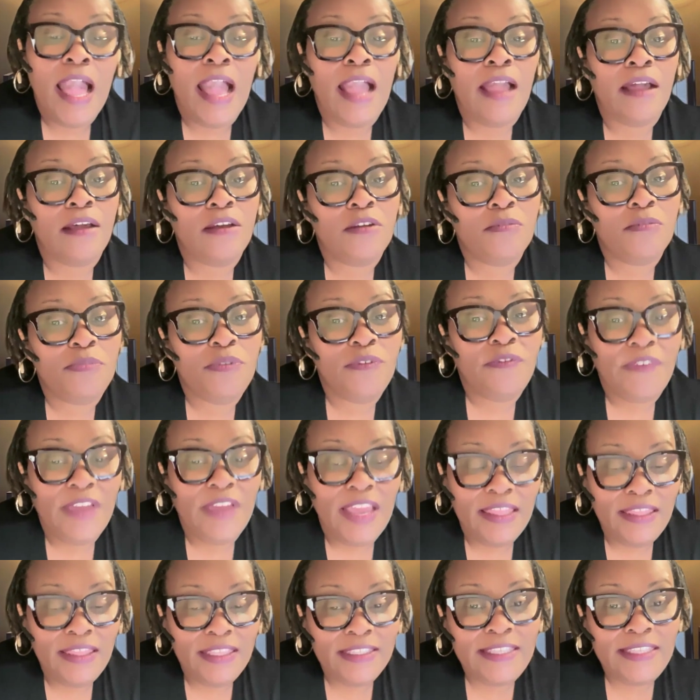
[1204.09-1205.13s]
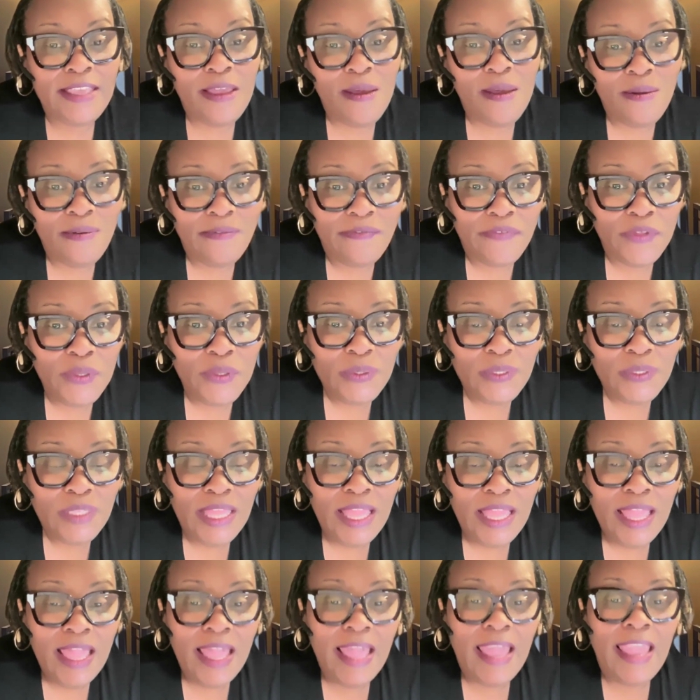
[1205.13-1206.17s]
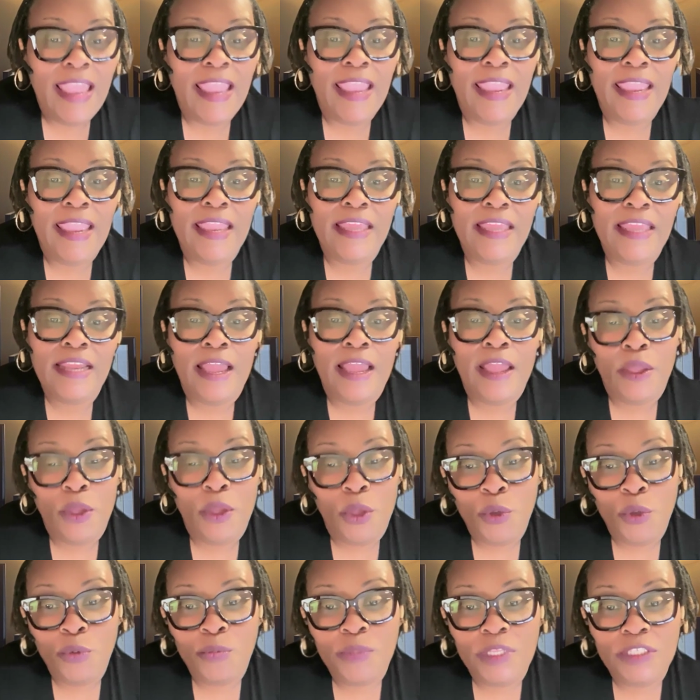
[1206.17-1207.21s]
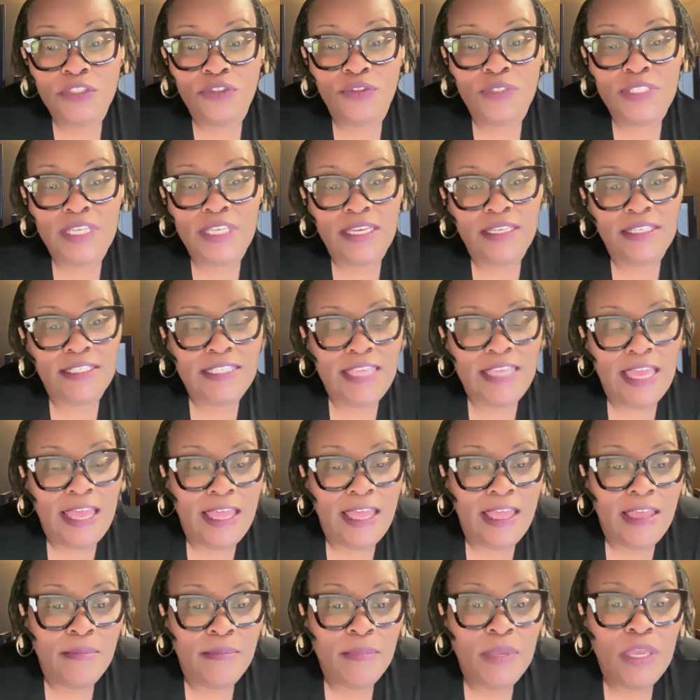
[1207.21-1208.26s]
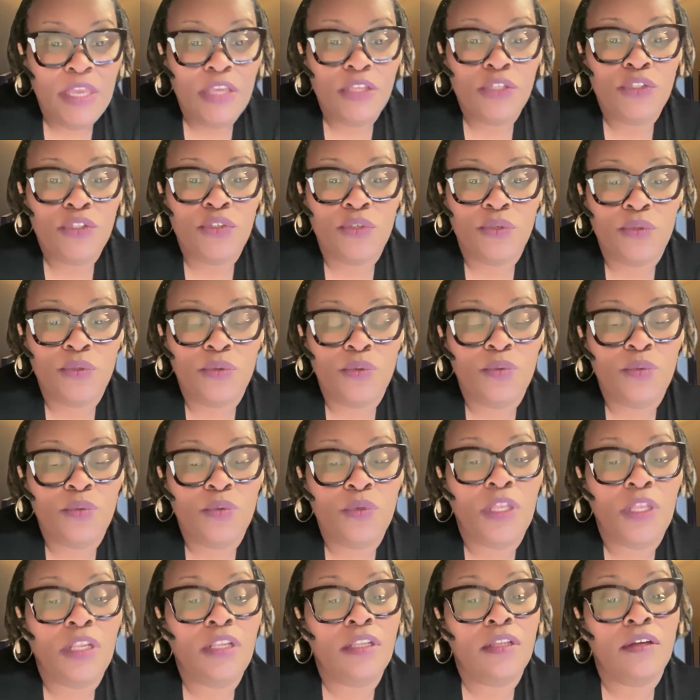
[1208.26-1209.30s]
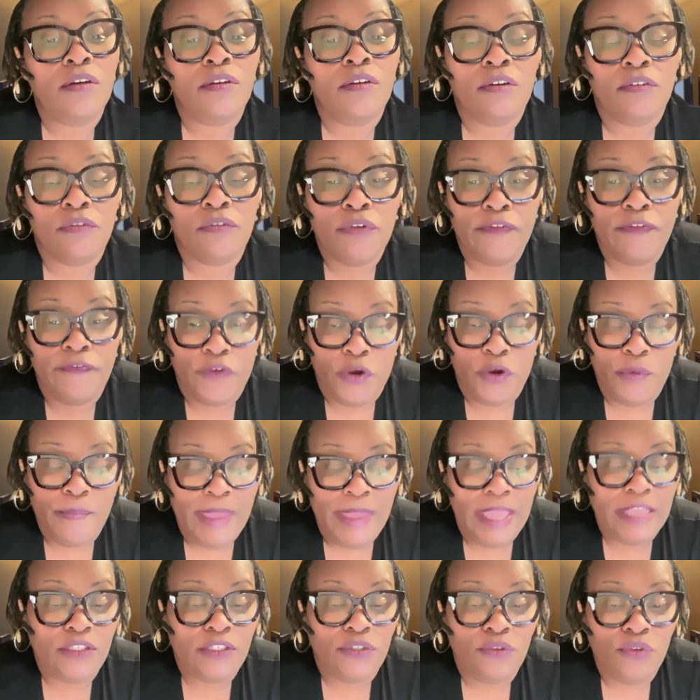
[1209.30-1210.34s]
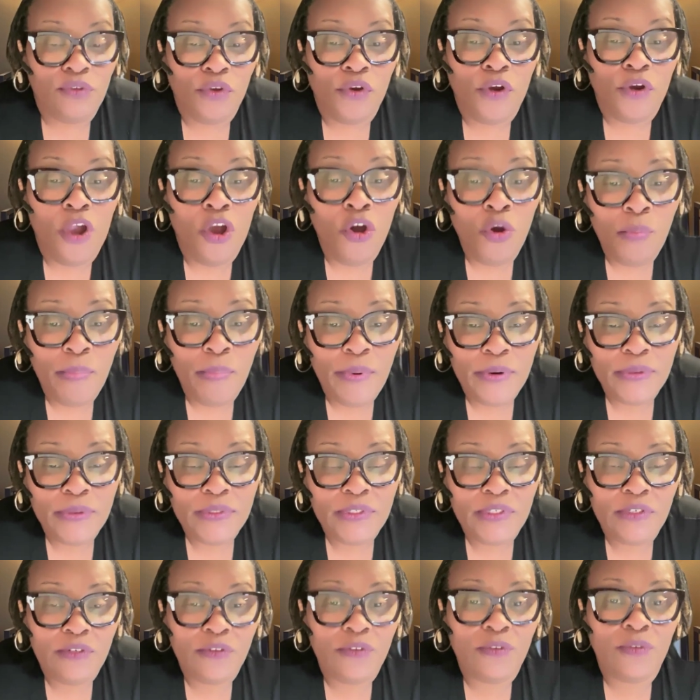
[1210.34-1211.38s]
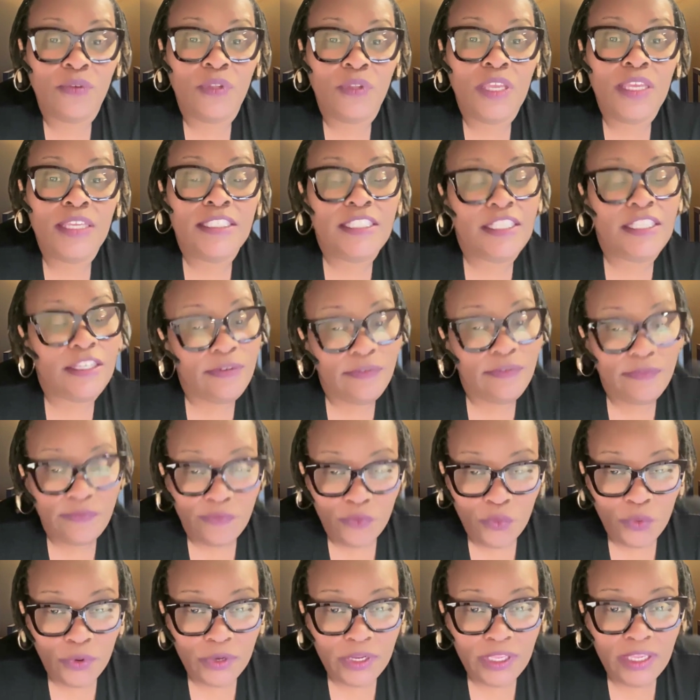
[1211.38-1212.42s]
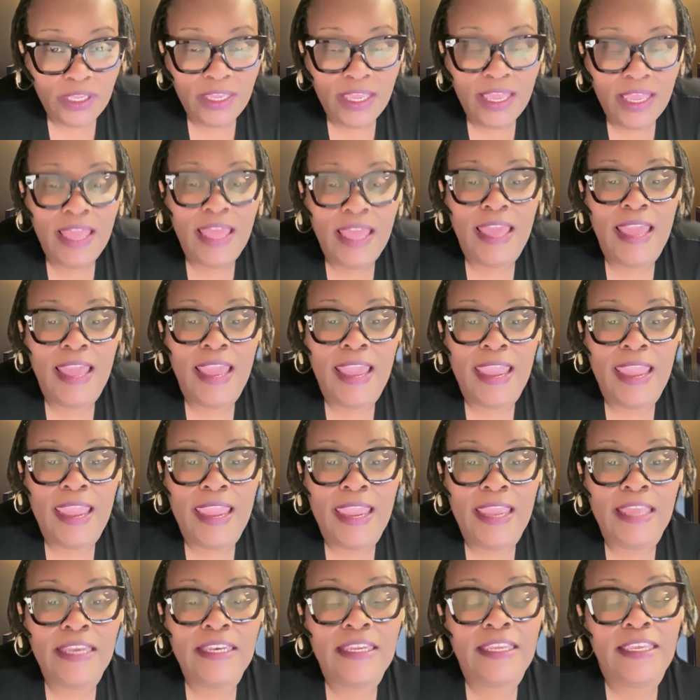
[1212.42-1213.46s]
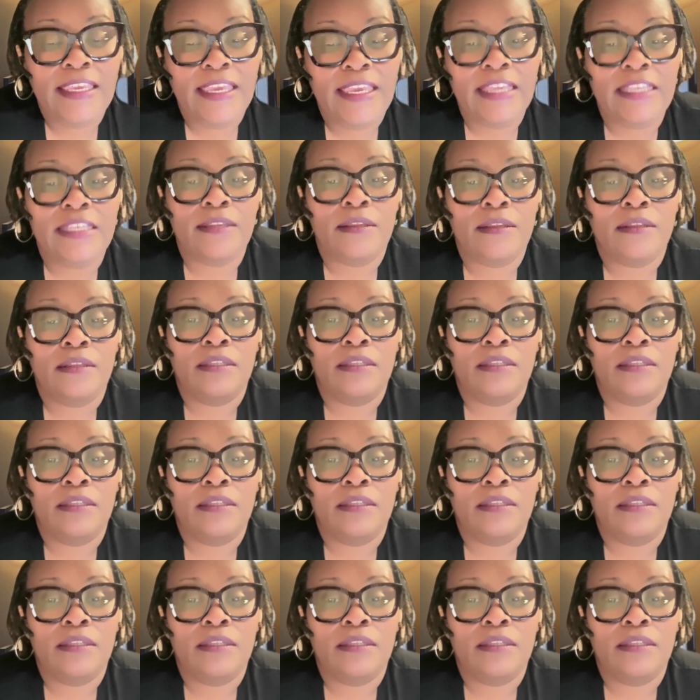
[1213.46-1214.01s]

I hope you find this helpful, and I hope that you take the time to refer back to your own personal 1040 and get